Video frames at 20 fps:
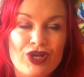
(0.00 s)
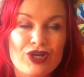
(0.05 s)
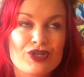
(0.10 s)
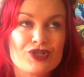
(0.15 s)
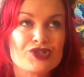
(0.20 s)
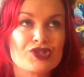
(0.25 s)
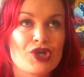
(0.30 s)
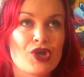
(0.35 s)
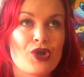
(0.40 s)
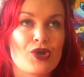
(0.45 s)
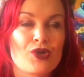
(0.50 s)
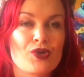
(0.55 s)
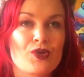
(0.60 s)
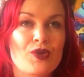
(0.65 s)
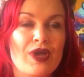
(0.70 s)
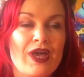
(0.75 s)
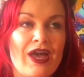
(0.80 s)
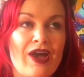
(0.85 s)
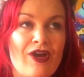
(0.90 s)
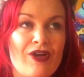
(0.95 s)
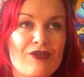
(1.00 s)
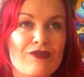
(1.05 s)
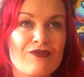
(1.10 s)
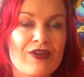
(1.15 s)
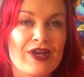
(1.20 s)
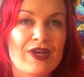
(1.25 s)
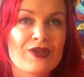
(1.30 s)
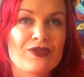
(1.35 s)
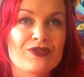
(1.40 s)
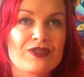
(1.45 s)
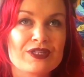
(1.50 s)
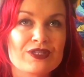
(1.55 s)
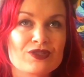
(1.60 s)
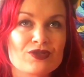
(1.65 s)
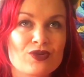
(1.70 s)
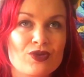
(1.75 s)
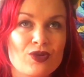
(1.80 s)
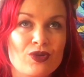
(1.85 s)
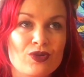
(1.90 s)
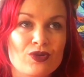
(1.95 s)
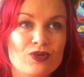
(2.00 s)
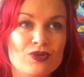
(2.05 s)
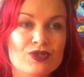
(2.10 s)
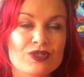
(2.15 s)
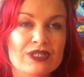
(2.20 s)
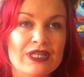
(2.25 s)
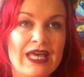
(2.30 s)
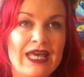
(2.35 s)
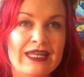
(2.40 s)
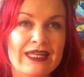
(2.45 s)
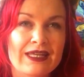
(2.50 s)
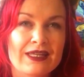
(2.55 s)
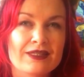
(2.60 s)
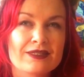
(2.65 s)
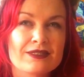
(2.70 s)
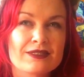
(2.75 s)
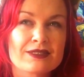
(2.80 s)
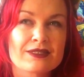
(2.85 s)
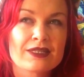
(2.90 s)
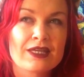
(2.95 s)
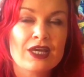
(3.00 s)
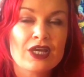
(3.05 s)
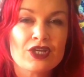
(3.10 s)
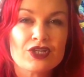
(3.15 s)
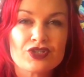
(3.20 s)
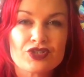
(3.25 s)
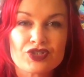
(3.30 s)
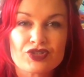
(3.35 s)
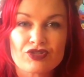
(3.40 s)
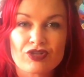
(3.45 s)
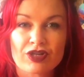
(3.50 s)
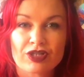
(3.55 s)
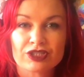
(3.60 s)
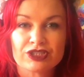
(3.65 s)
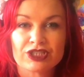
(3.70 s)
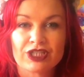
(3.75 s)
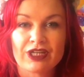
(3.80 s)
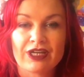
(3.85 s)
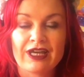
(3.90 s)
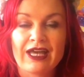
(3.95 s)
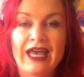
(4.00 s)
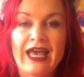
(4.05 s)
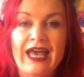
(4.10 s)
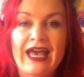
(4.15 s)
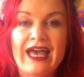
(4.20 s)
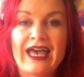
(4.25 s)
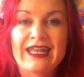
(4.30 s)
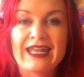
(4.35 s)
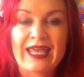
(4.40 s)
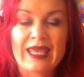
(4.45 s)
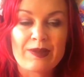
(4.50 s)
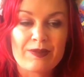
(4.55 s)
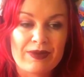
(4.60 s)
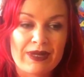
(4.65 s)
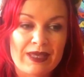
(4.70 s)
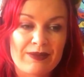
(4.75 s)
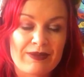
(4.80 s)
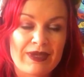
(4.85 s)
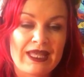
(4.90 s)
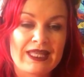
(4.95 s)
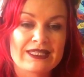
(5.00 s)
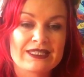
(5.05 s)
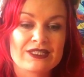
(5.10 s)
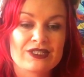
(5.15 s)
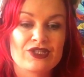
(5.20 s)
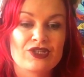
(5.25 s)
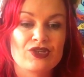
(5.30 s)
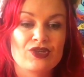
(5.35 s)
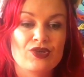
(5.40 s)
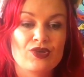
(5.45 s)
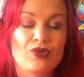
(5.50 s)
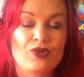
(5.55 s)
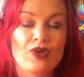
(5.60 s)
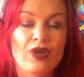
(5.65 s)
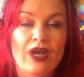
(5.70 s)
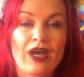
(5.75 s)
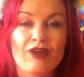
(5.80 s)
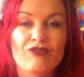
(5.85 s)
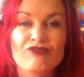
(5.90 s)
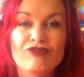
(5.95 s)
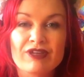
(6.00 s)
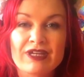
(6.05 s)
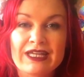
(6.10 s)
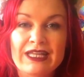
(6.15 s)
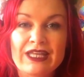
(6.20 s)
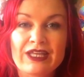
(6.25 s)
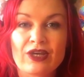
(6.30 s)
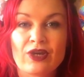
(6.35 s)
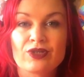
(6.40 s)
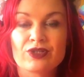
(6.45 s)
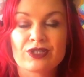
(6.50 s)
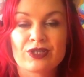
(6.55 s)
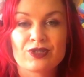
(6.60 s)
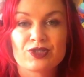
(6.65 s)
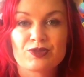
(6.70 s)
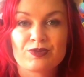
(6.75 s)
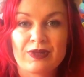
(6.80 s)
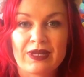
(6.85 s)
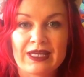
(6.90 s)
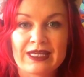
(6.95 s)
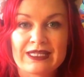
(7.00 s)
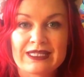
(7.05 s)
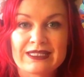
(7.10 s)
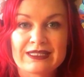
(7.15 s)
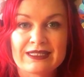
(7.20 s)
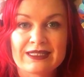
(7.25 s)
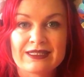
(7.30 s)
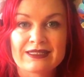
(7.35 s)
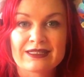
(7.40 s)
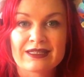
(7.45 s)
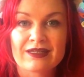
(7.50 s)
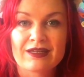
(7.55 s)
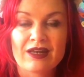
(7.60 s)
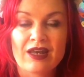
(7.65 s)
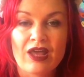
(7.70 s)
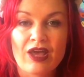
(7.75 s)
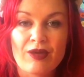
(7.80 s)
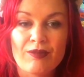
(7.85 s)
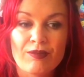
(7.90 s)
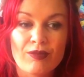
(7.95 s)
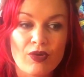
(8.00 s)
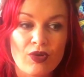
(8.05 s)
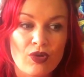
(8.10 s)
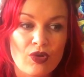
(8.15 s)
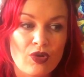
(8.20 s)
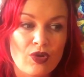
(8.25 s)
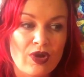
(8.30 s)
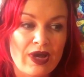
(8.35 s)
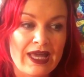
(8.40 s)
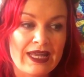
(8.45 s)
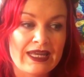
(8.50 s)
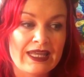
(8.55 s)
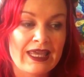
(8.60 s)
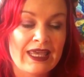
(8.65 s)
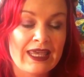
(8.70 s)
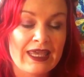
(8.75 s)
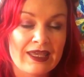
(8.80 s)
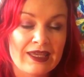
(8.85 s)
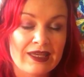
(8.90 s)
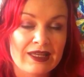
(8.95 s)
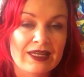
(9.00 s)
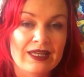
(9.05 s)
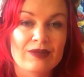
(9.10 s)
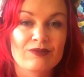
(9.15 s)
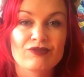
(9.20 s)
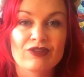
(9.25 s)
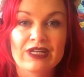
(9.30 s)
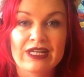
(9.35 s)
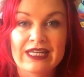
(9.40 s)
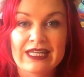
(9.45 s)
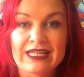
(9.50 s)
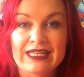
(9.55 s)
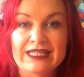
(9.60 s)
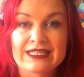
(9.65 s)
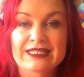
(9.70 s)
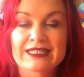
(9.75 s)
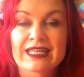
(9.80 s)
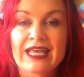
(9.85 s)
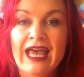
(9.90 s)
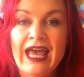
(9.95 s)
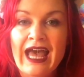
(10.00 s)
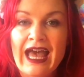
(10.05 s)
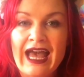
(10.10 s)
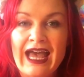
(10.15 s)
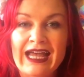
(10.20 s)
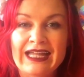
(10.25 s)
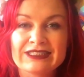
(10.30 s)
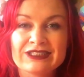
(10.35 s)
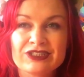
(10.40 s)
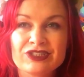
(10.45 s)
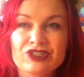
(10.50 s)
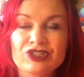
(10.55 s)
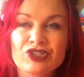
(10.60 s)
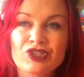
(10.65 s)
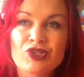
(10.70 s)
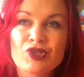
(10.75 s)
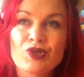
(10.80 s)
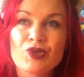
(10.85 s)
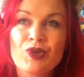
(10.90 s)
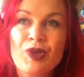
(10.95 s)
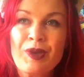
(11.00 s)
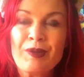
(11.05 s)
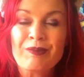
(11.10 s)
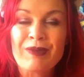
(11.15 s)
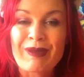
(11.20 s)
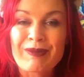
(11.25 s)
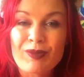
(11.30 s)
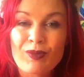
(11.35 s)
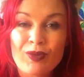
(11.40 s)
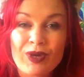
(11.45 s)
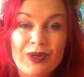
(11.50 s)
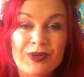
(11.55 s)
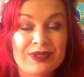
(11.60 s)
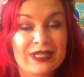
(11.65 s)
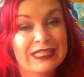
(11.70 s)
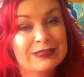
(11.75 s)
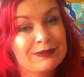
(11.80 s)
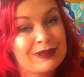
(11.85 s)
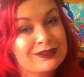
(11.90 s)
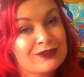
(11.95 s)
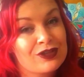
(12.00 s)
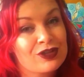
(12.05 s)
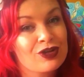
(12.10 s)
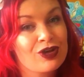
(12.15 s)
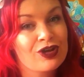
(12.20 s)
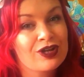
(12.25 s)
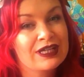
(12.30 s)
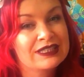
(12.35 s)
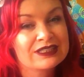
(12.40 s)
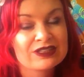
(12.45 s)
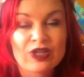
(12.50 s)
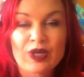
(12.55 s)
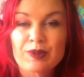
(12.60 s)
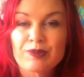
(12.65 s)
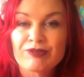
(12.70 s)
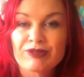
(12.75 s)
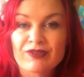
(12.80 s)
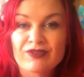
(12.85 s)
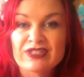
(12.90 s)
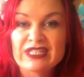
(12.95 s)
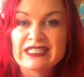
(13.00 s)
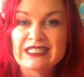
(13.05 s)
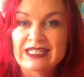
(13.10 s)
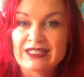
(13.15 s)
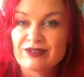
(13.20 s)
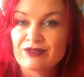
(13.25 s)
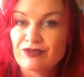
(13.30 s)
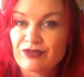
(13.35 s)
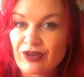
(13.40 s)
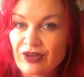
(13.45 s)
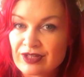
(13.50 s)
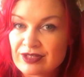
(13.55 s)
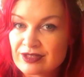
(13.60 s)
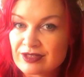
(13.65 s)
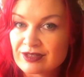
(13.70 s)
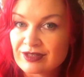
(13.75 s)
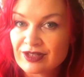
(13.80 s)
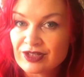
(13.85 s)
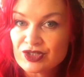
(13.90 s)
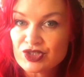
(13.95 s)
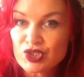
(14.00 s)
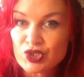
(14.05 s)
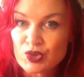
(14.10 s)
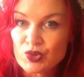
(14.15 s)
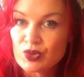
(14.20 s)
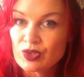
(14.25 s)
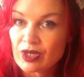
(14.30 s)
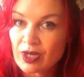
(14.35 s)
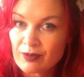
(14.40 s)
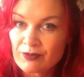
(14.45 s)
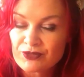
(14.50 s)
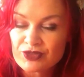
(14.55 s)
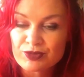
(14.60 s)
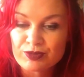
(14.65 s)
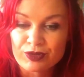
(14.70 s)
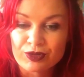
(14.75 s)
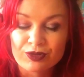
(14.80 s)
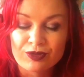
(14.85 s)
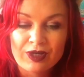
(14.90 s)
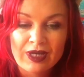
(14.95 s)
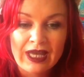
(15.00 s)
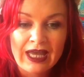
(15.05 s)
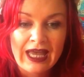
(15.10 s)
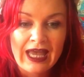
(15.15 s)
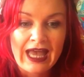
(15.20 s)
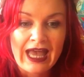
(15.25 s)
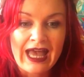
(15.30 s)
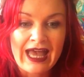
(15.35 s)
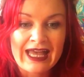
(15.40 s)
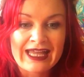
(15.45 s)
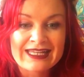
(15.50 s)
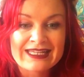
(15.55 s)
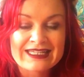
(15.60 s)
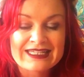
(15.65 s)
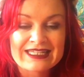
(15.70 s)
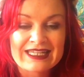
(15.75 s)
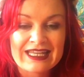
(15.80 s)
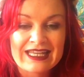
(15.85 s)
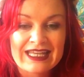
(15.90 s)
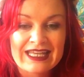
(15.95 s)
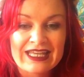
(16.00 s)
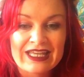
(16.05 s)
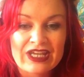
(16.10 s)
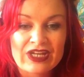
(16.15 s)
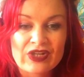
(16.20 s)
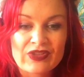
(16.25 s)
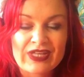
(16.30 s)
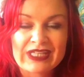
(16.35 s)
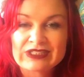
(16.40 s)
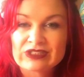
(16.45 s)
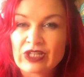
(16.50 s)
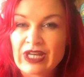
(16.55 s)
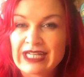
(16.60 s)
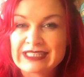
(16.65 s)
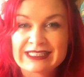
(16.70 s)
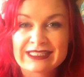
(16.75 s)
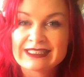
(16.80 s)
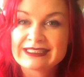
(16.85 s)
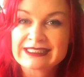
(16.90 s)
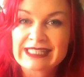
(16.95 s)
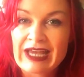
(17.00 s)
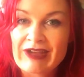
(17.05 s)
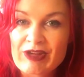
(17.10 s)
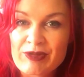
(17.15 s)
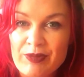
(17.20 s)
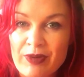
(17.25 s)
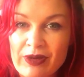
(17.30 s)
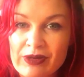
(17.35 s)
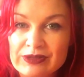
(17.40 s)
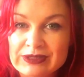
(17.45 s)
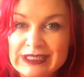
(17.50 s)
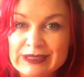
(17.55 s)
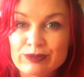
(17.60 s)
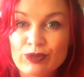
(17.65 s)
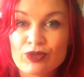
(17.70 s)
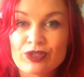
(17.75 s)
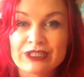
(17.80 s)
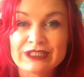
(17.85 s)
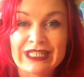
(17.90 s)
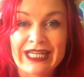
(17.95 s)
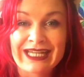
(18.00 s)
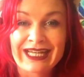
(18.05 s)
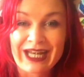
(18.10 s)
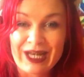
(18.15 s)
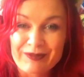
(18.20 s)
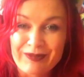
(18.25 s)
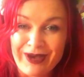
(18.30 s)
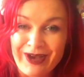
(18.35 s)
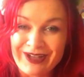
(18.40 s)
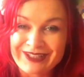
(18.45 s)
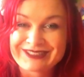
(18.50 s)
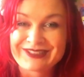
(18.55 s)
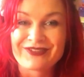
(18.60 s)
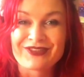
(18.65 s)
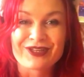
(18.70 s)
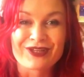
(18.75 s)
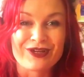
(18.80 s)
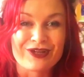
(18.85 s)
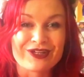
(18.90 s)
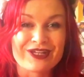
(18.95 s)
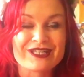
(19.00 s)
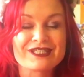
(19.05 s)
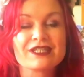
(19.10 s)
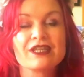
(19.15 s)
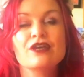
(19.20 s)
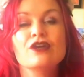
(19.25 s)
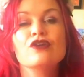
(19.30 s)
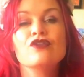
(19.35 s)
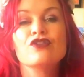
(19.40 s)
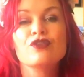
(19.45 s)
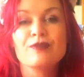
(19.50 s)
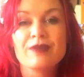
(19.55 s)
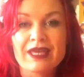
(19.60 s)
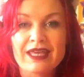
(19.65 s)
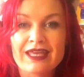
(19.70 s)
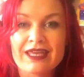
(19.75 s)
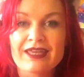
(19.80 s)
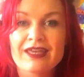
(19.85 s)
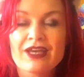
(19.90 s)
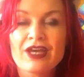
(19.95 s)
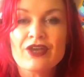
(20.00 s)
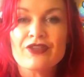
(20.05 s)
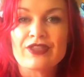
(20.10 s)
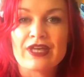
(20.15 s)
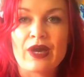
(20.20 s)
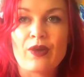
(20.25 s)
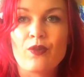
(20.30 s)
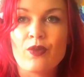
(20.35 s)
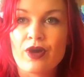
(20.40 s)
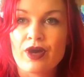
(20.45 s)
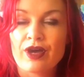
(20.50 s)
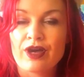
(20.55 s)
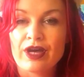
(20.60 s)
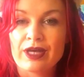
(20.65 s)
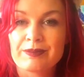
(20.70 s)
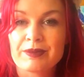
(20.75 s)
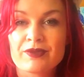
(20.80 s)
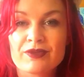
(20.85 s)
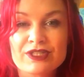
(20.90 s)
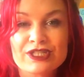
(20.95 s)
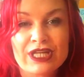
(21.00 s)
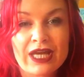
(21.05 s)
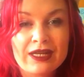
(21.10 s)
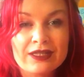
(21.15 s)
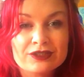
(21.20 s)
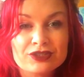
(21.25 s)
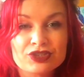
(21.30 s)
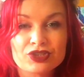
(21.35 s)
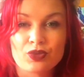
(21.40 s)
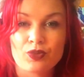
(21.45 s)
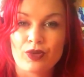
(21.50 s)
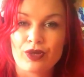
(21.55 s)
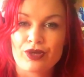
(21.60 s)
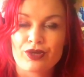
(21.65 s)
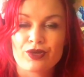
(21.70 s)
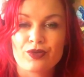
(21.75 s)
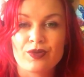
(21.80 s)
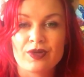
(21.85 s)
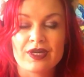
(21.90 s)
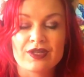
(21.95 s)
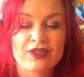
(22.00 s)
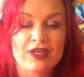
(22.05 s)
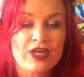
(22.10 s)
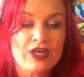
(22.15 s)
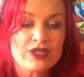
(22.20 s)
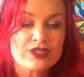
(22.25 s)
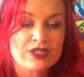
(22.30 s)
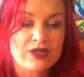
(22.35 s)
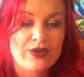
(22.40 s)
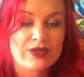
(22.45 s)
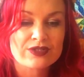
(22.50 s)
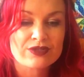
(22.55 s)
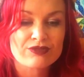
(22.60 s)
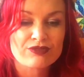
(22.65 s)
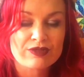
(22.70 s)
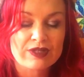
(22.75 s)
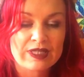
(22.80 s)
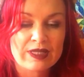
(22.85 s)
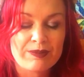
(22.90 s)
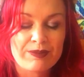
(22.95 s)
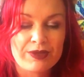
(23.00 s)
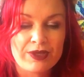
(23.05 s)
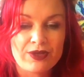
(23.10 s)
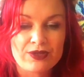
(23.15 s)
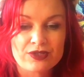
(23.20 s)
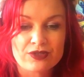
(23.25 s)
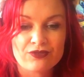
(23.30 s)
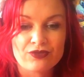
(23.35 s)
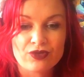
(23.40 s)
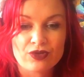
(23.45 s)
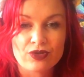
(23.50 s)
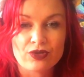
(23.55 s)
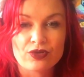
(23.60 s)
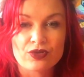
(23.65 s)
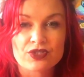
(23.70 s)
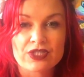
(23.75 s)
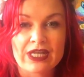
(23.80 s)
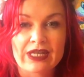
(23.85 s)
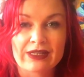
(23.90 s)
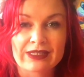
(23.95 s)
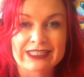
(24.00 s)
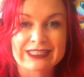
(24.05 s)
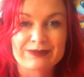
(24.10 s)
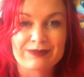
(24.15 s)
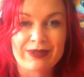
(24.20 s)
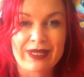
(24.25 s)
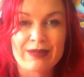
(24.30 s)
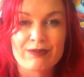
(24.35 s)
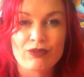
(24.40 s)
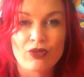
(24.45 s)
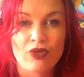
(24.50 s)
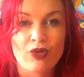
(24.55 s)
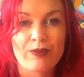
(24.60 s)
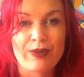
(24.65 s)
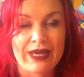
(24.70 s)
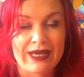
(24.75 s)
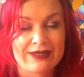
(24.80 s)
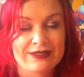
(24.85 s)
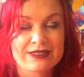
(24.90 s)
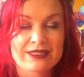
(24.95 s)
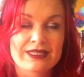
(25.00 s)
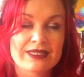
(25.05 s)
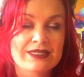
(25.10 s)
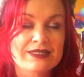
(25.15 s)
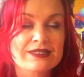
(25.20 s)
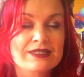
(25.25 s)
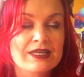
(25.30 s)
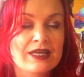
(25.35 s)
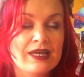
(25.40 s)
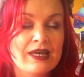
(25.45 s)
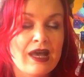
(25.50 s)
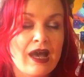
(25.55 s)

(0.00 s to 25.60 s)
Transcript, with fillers: So I found this course and it's structure enabling me to really go to those places and learn more and heal and release and to maybe work with aspects of the goddess that I previously didn't find too comfortable and you know, that's not actually the scary parts. It's more the gentler parts of the goddess for me that were a bit of a challenge to work with. So it's a really beautiful course and I'll explain more about it.